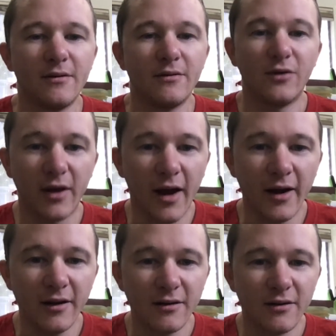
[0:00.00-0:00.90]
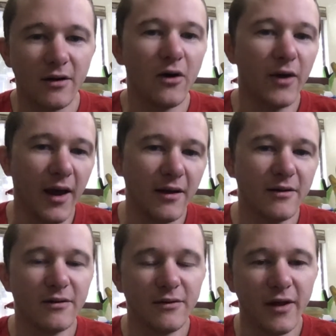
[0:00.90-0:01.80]
You got it? Okay,
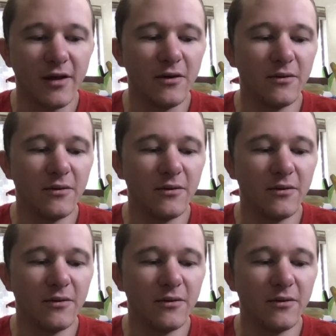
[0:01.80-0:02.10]
thank you.